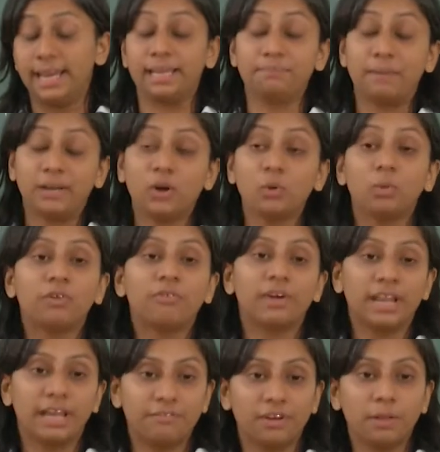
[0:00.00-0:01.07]
it might not work for
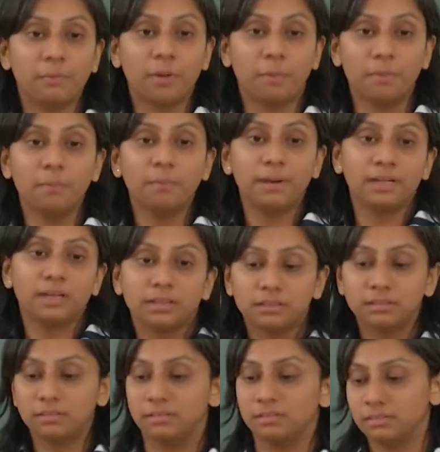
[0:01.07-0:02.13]
every problem, but
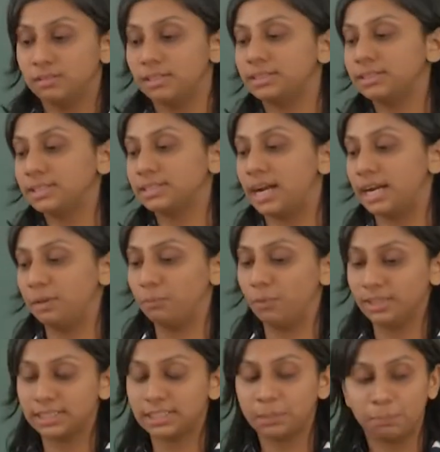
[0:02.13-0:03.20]
this is a starting
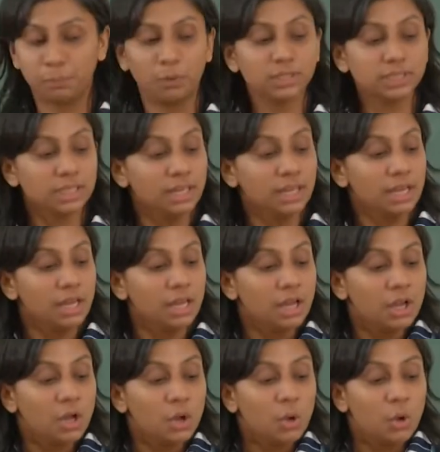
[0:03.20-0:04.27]
point. So suppose
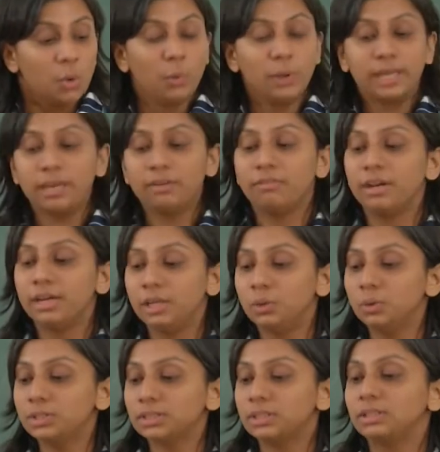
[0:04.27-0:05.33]
we can
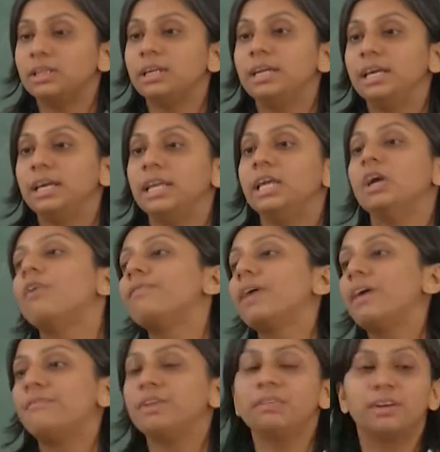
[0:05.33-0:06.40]
reduce the degree of
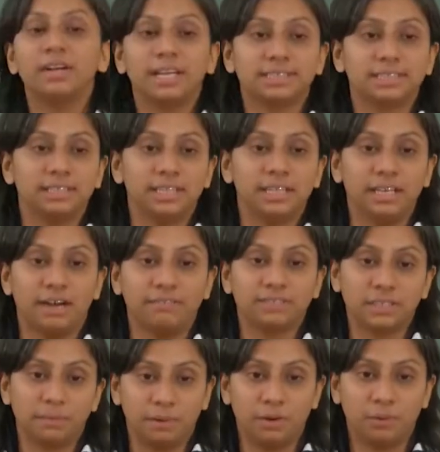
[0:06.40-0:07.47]
every vertex in the graph
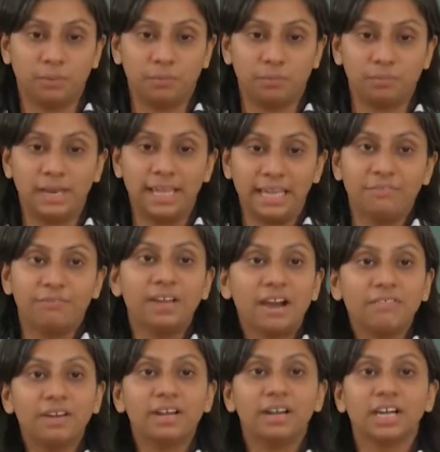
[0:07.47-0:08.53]
somehow. Like if we
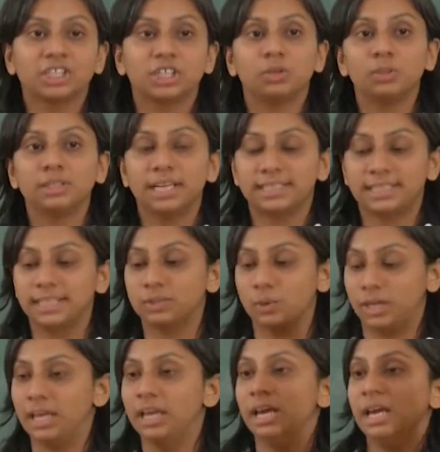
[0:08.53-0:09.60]
have a reduction rule that says, okay,